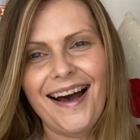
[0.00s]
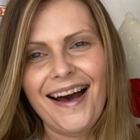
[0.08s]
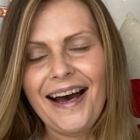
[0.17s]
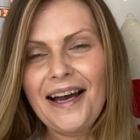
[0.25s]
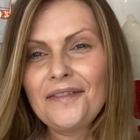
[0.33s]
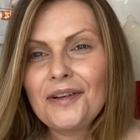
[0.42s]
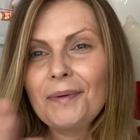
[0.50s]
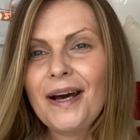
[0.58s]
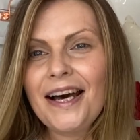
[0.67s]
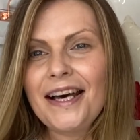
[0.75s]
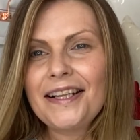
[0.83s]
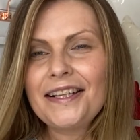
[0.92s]
Hi
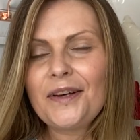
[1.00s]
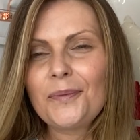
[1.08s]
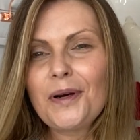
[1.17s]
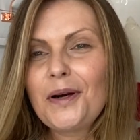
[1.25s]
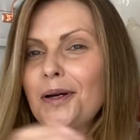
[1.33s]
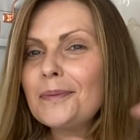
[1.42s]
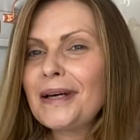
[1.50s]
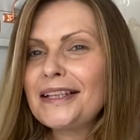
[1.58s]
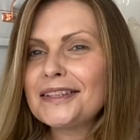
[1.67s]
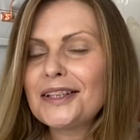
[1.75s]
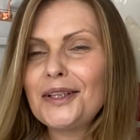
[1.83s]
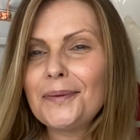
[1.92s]
everyone, welcome back
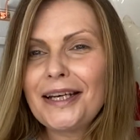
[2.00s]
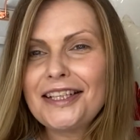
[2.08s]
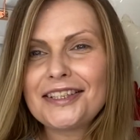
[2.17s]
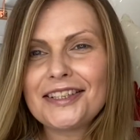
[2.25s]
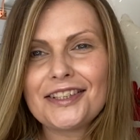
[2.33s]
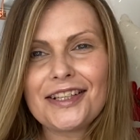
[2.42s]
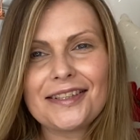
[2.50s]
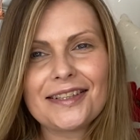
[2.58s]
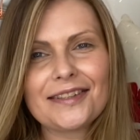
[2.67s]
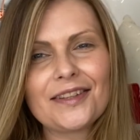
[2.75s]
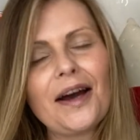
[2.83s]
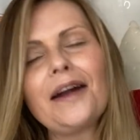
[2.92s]
to the New Age to
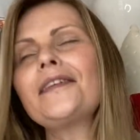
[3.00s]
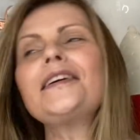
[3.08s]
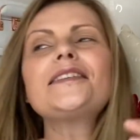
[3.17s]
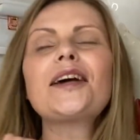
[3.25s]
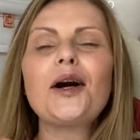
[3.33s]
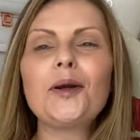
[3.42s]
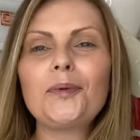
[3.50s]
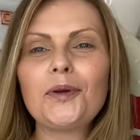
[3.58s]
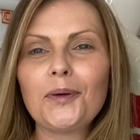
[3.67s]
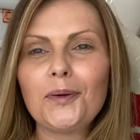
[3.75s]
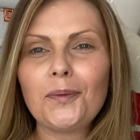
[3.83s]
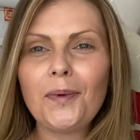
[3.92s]
Jesus Diaries. I hope you're
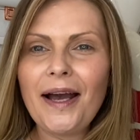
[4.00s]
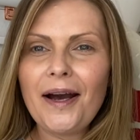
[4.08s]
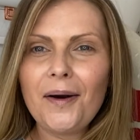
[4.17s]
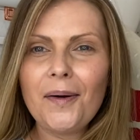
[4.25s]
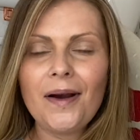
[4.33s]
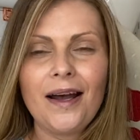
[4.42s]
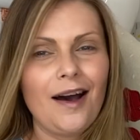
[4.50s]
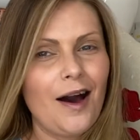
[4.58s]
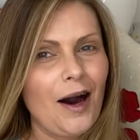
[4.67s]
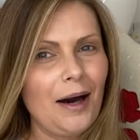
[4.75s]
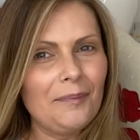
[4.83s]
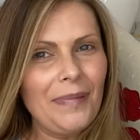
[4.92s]
all well.
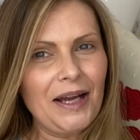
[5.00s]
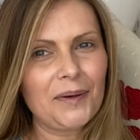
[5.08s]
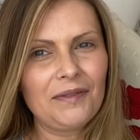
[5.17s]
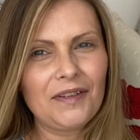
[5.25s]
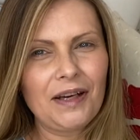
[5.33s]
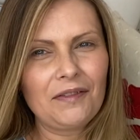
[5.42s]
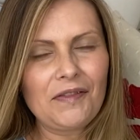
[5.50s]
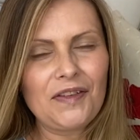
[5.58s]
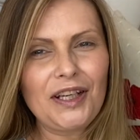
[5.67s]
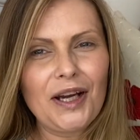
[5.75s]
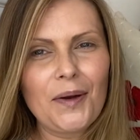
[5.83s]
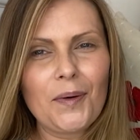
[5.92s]
I'm back with another
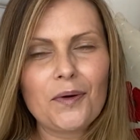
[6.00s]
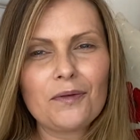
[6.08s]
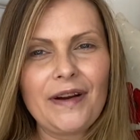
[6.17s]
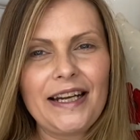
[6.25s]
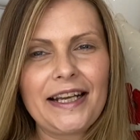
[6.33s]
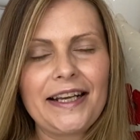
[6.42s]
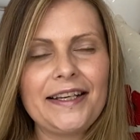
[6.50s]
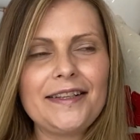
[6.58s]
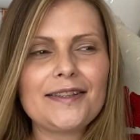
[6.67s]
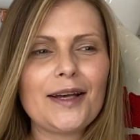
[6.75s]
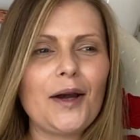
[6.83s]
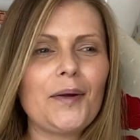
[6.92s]
video already.
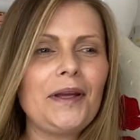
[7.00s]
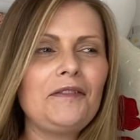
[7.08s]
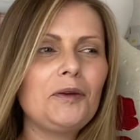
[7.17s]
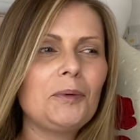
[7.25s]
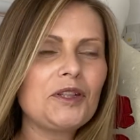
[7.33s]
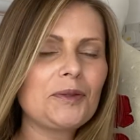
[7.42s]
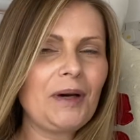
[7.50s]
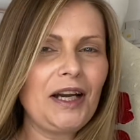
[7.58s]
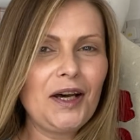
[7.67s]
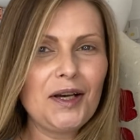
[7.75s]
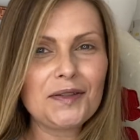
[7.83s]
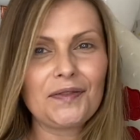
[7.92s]
So if you watched my
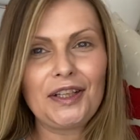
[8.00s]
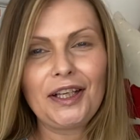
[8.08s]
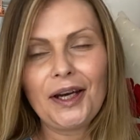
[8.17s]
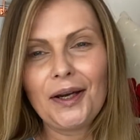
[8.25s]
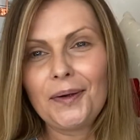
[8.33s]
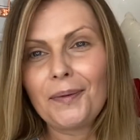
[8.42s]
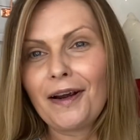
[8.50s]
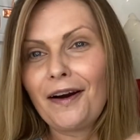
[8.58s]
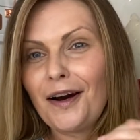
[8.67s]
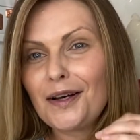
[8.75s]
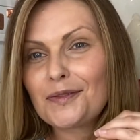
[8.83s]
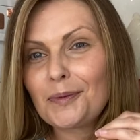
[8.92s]
last video where
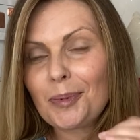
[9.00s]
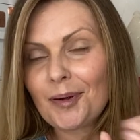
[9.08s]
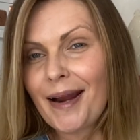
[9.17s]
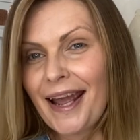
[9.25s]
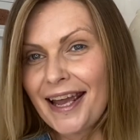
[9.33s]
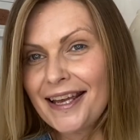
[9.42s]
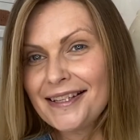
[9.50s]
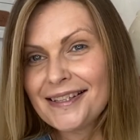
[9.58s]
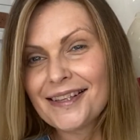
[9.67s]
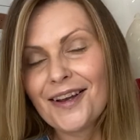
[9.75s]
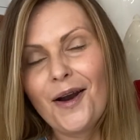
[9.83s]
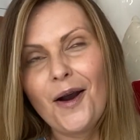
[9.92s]
I asked for
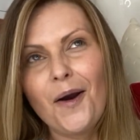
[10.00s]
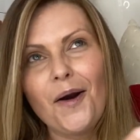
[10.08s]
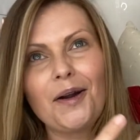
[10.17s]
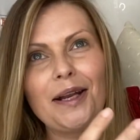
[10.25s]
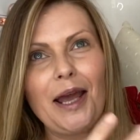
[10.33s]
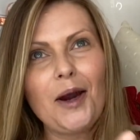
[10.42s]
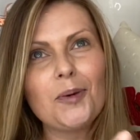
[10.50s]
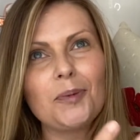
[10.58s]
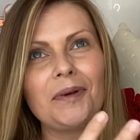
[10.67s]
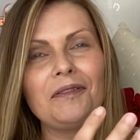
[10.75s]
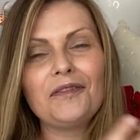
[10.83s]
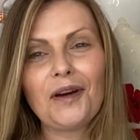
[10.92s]
prayers on help
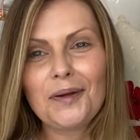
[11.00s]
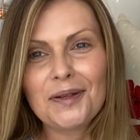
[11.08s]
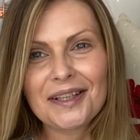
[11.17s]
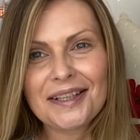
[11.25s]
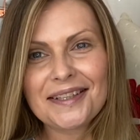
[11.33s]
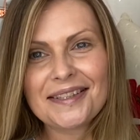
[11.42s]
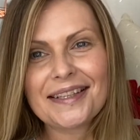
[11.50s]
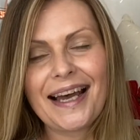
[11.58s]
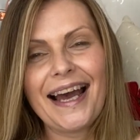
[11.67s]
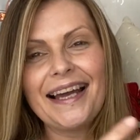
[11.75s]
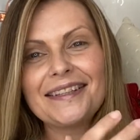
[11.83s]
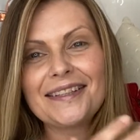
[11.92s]
with focus
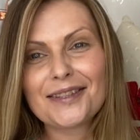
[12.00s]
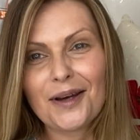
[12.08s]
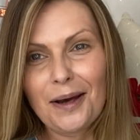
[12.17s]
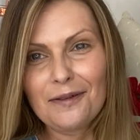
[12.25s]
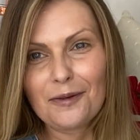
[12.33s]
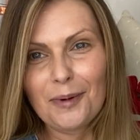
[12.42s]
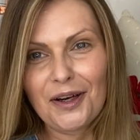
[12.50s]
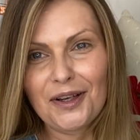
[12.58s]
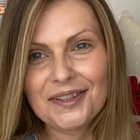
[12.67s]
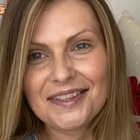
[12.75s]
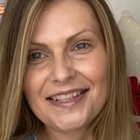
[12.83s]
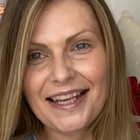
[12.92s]
and time for my
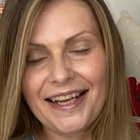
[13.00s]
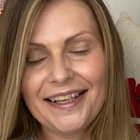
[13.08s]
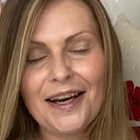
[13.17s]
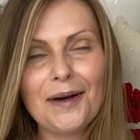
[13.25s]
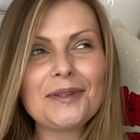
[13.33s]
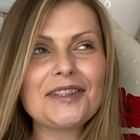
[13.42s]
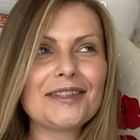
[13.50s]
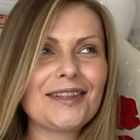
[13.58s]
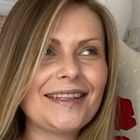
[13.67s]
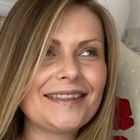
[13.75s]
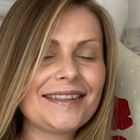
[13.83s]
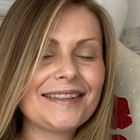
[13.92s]
content, I would just
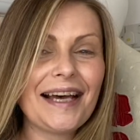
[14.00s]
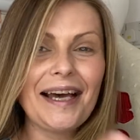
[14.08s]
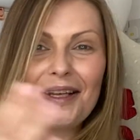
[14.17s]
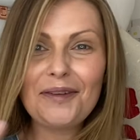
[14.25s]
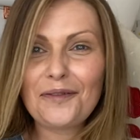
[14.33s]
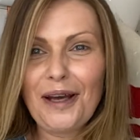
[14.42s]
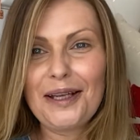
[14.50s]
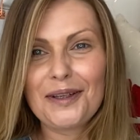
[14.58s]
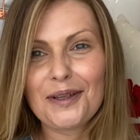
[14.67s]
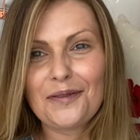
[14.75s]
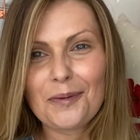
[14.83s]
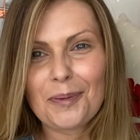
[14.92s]
like to say thank
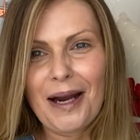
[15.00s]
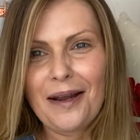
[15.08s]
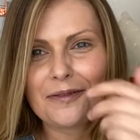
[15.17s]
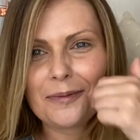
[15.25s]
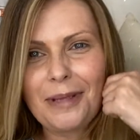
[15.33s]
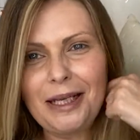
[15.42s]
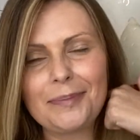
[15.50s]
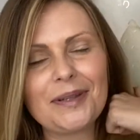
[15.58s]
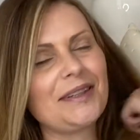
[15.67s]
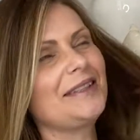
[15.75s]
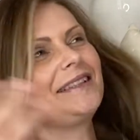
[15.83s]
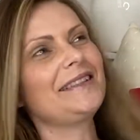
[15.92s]
you for praying for me
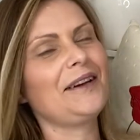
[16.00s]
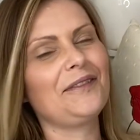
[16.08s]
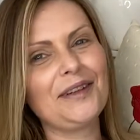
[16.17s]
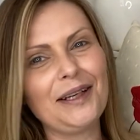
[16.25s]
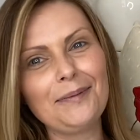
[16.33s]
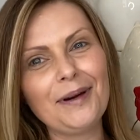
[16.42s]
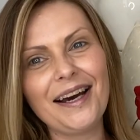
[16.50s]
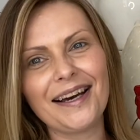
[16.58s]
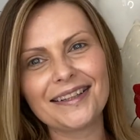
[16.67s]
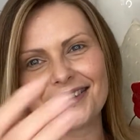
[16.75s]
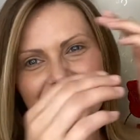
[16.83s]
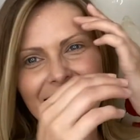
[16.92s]
because it definitely
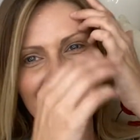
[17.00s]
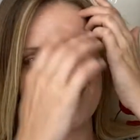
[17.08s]
worked.